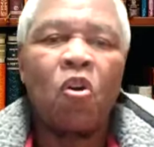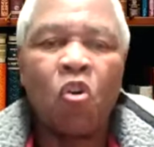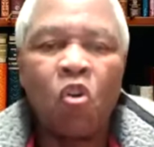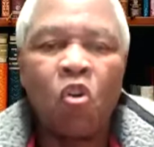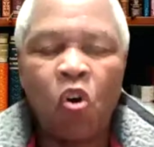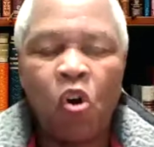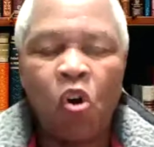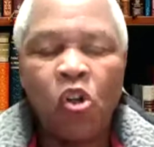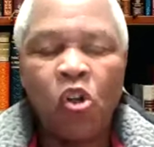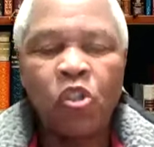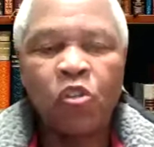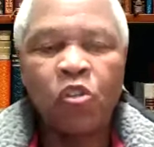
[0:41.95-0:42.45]

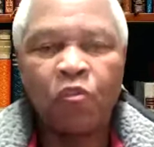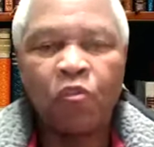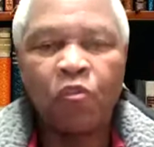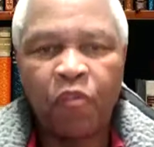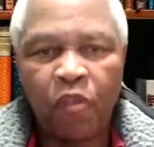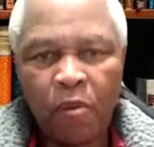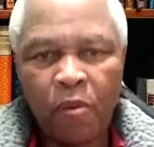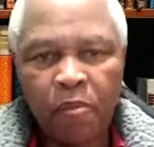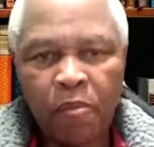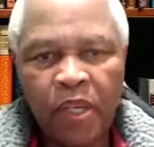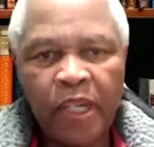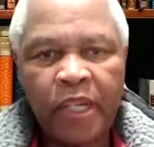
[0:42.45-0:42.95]
God's
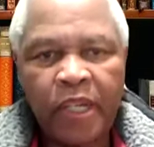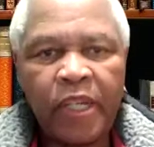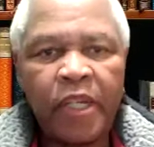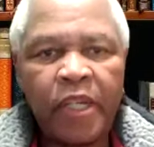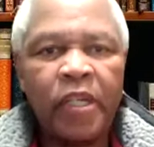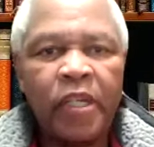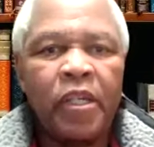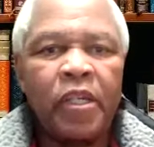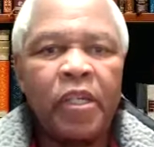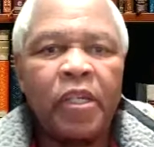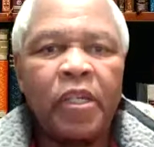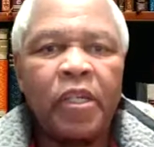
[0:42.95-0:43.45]

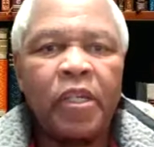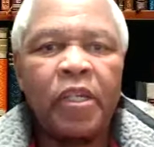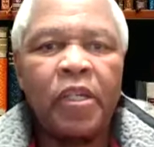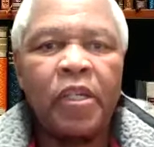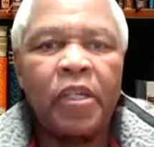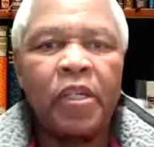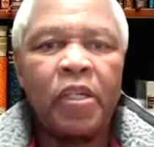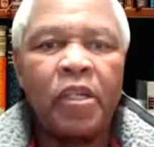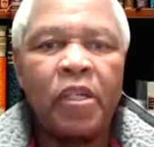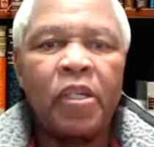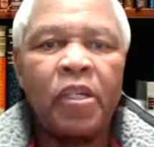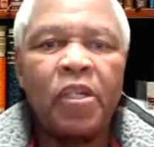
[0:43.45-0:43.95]
family
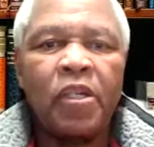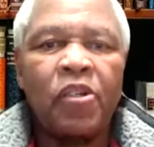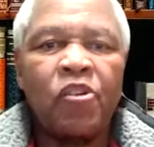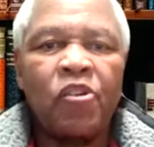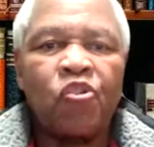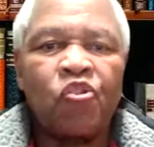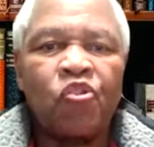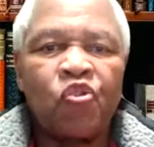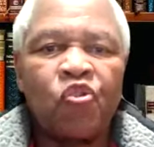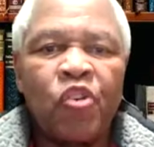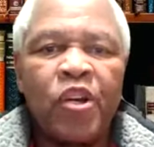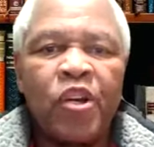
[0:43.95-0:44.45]

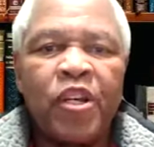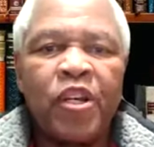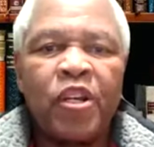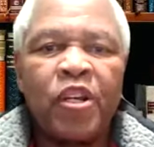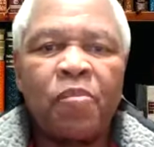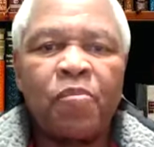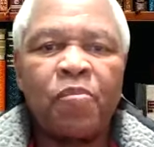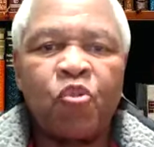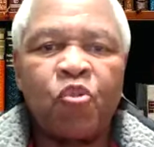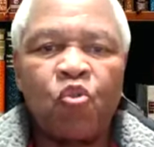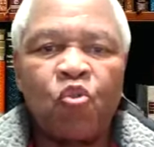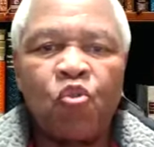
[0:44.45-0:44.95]
training
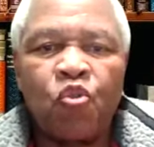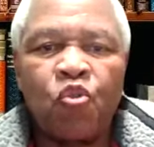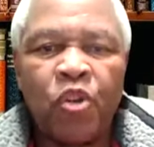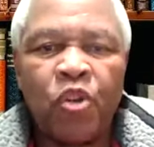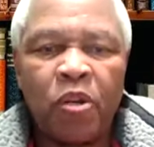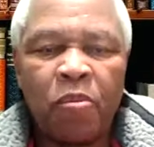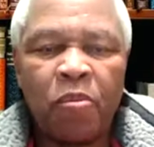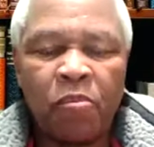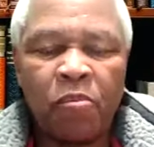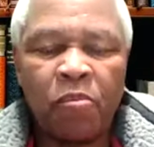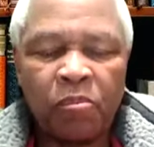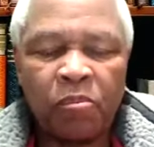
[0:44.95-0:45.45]

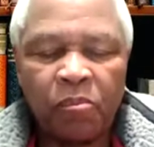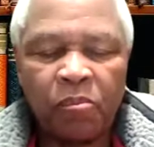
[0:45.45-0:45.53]
program.